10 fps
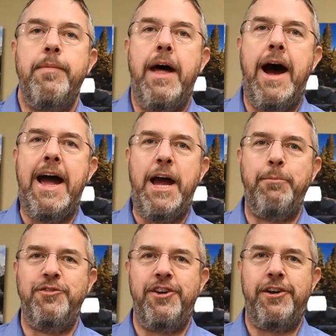Hi,
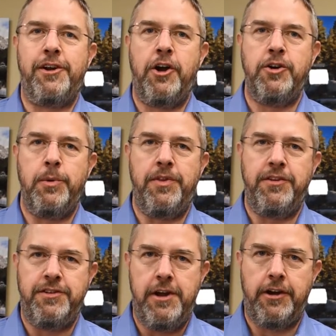I'm Jerry Carter with the
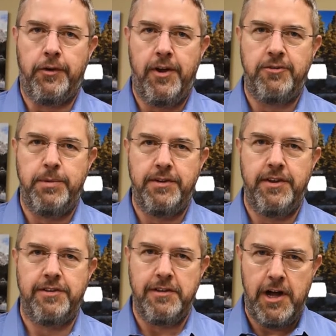Sierra Crest
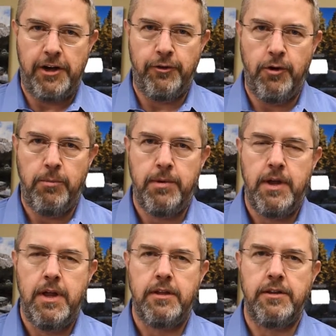Business Law Group.
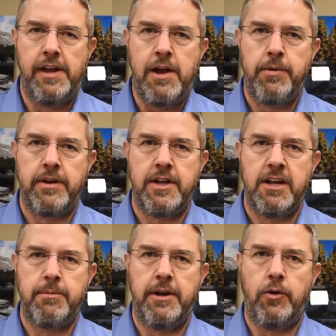Today I want to
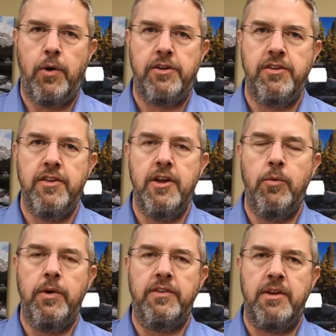talk about a question that
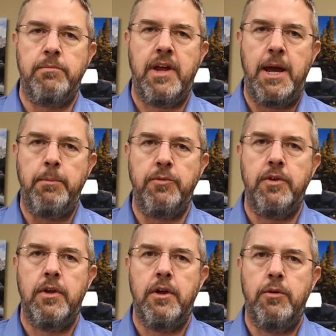we sometimes
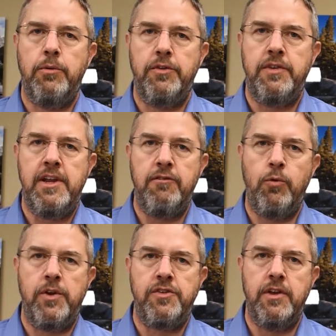receive,
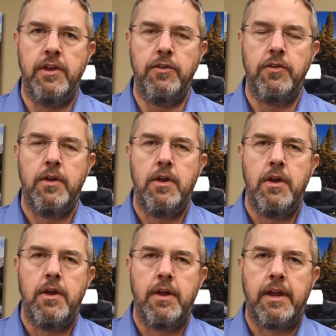which is,
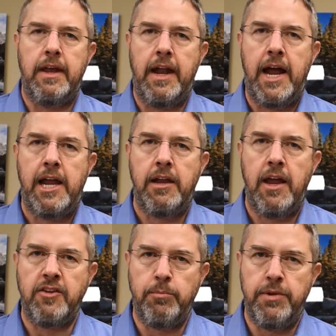can I,
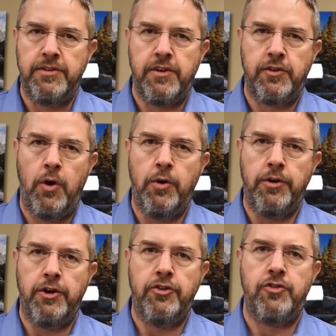as a business
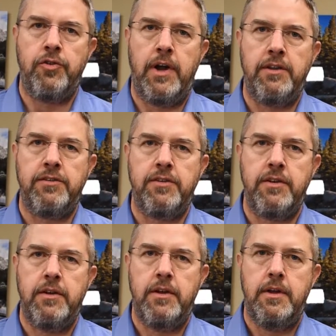owner, trust
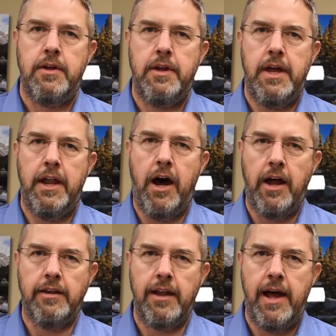an
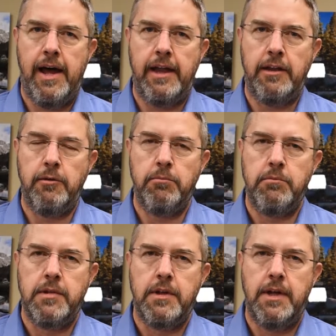online
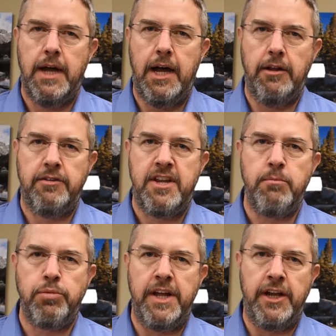
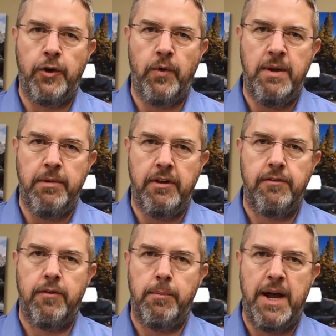template agreement
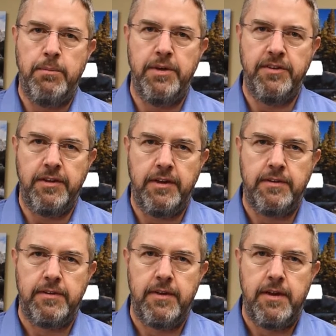for my business?